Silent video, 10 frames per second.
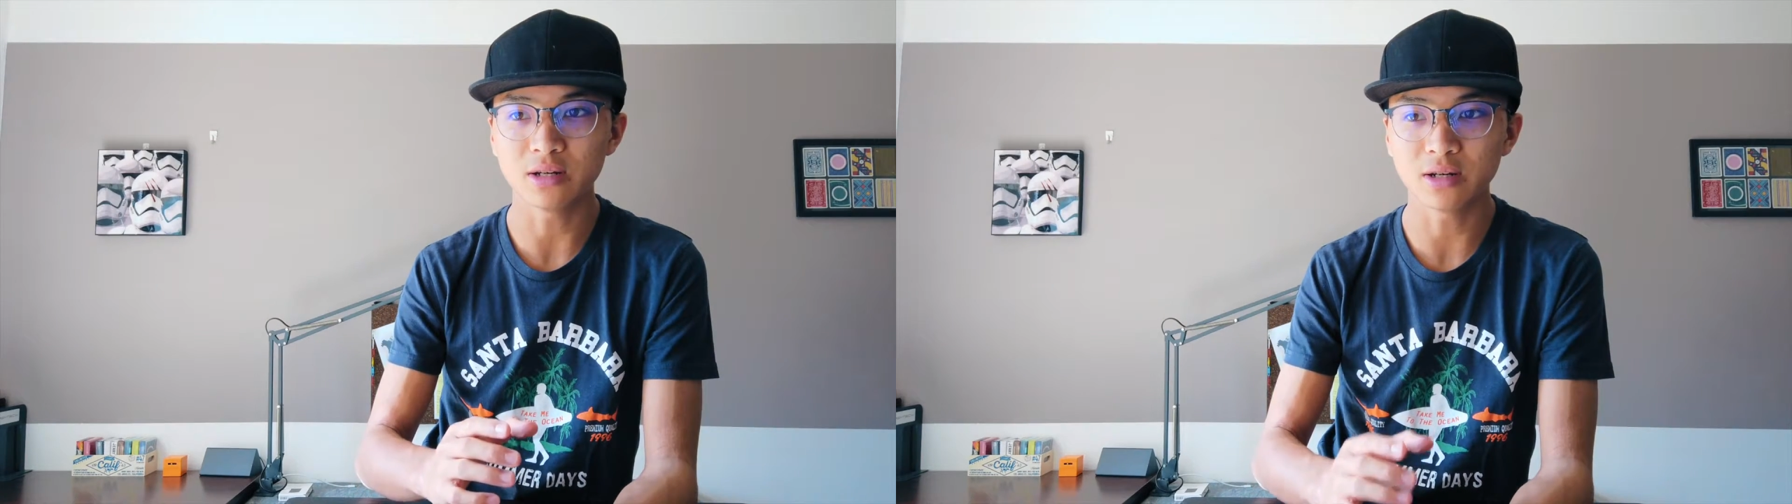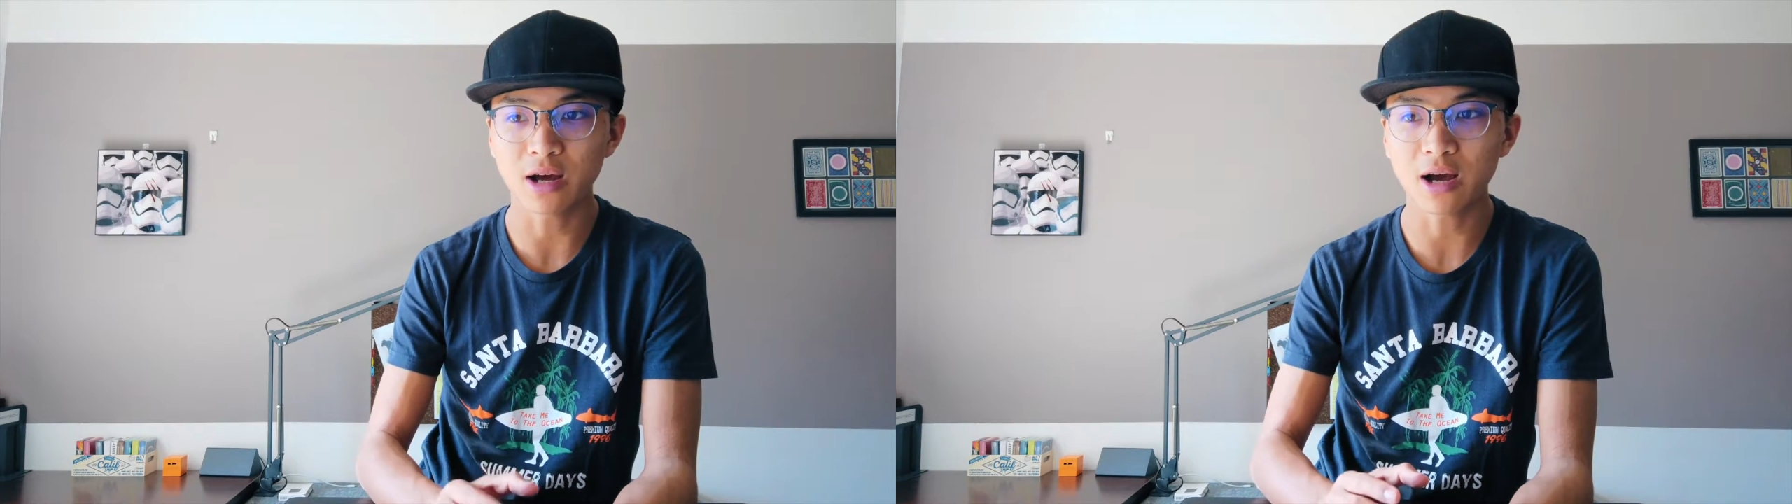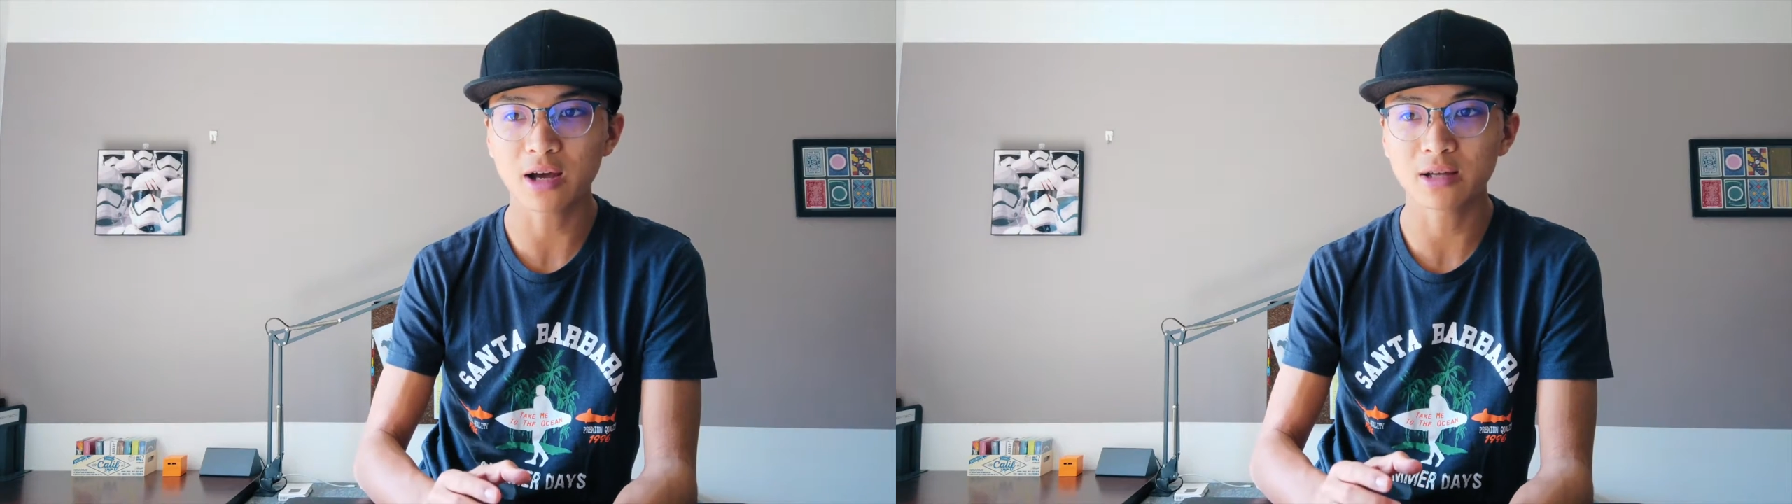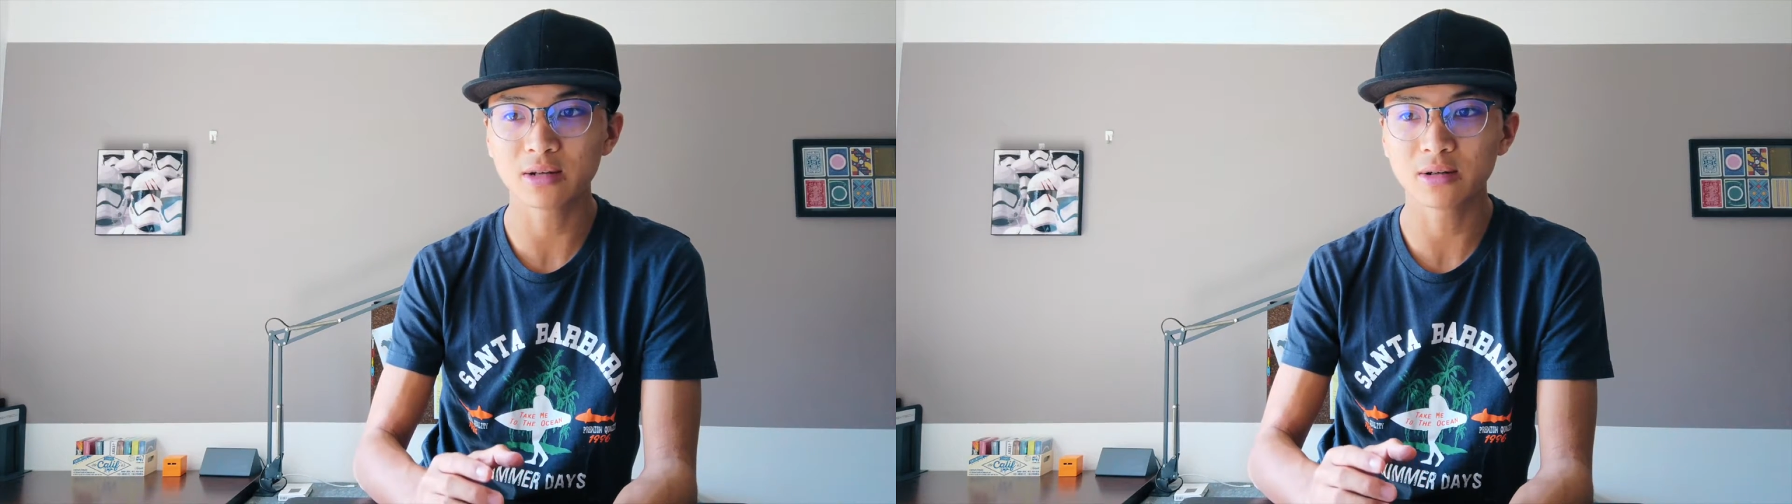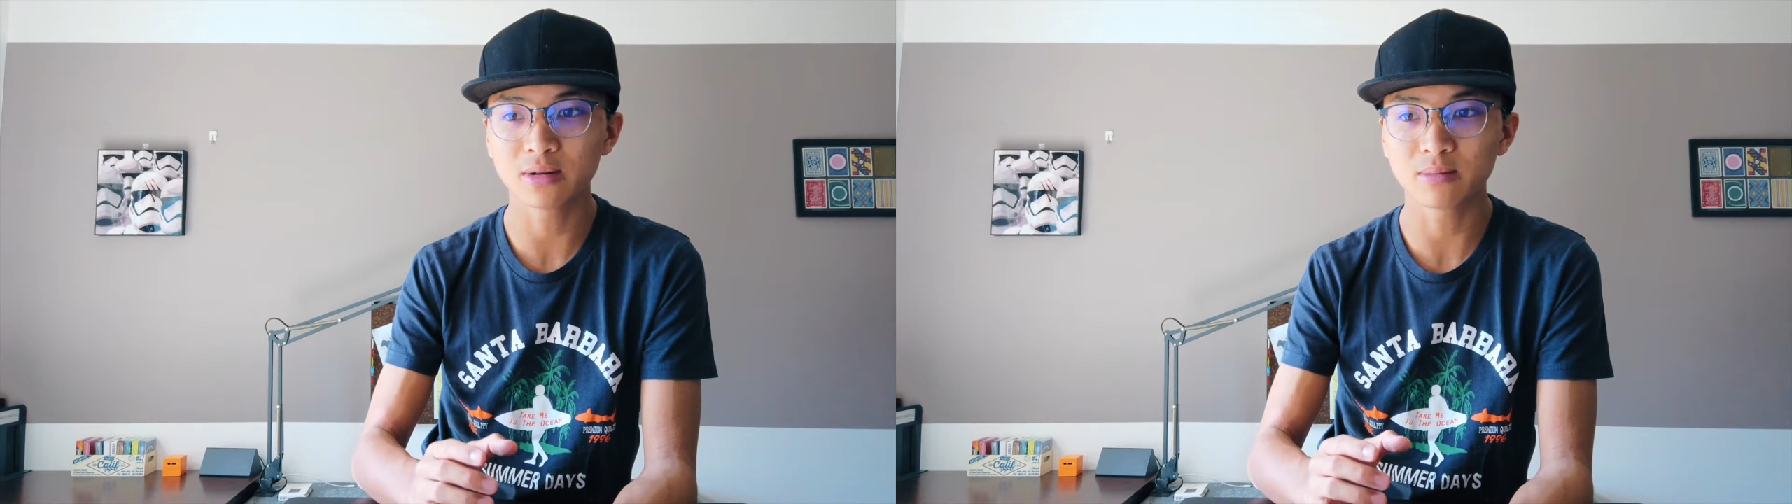not